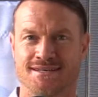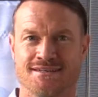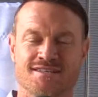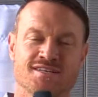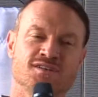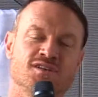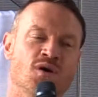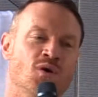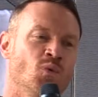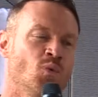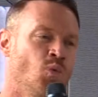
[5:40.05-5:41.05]
to
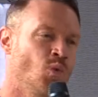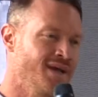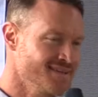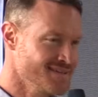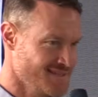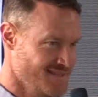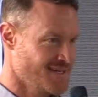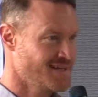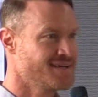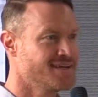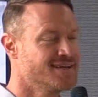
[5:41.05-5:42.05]
know when
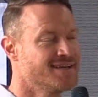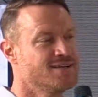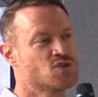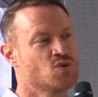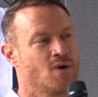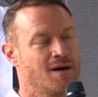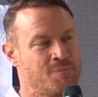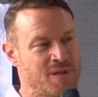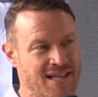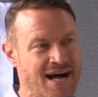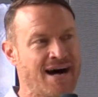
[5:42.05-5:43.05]
to
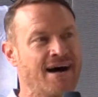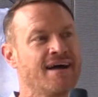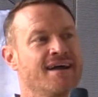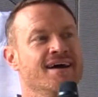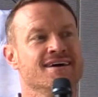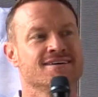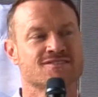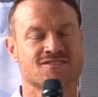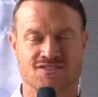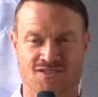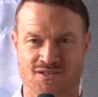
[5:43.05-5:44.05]
apply
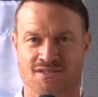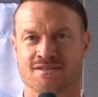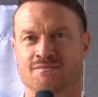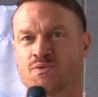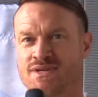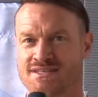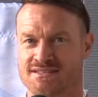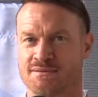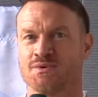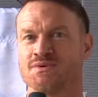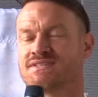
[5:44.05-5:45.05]
certain
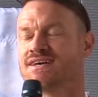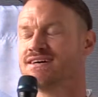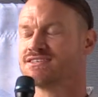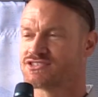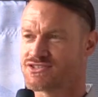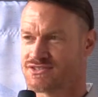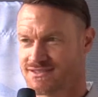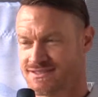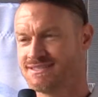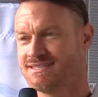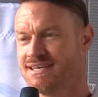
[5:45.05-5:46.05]
principles,
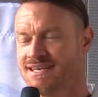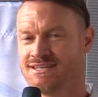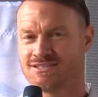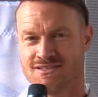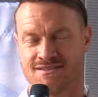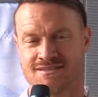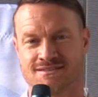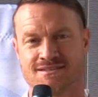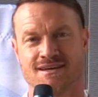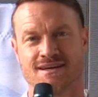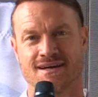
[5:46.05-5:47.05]
certain teachings
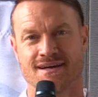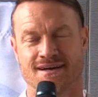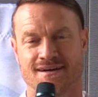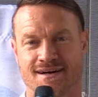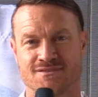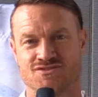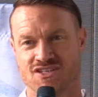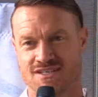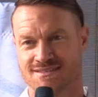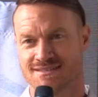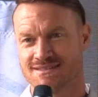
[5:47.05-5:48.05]
of
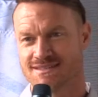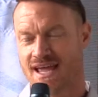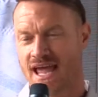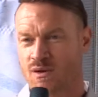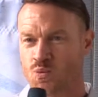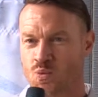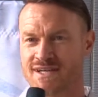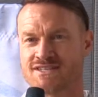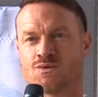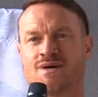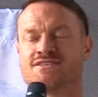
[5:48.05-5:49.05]
Jesus, and
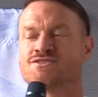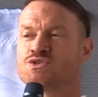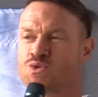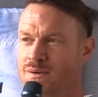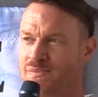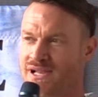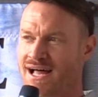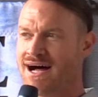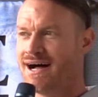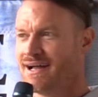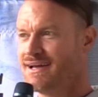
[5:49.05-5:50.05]
which ones to
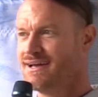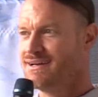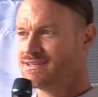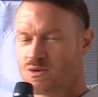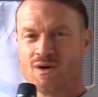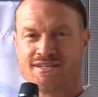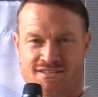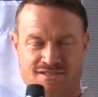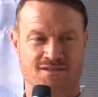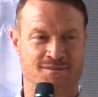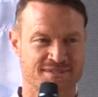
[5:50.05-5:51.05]
apply to what
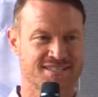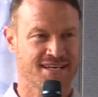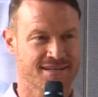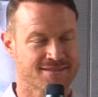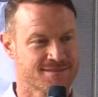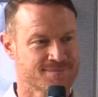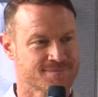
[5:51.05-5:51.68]
circumstance.